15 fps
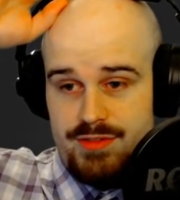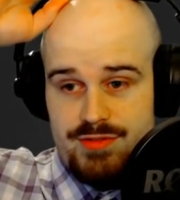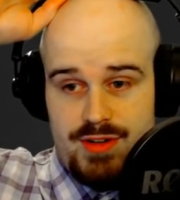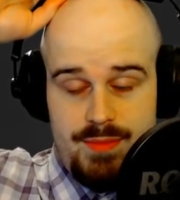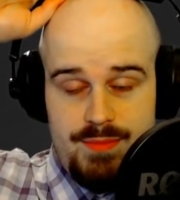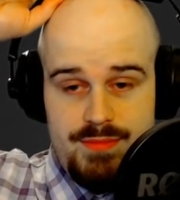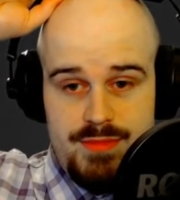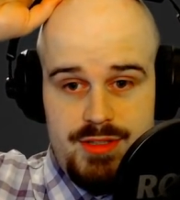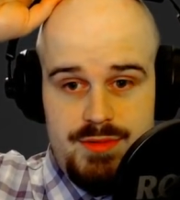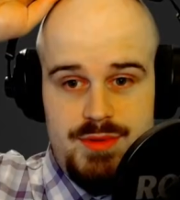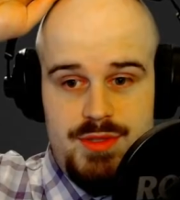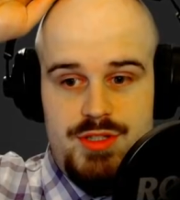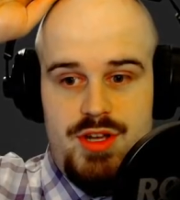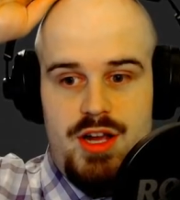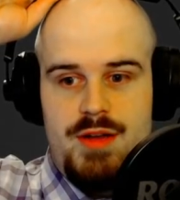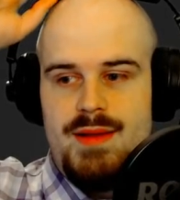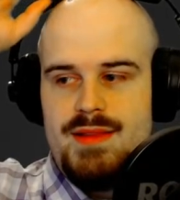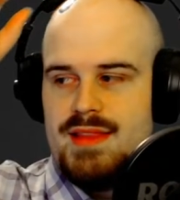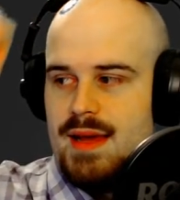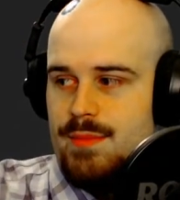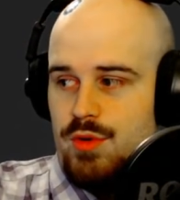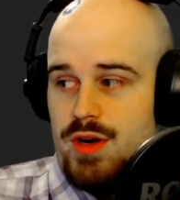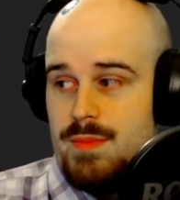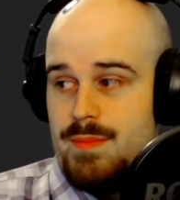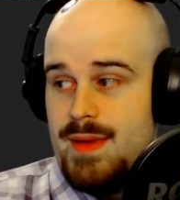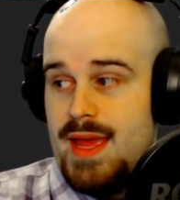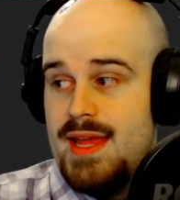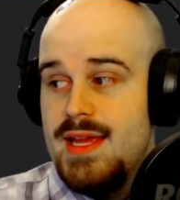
from. We'll talk about that more in a bit.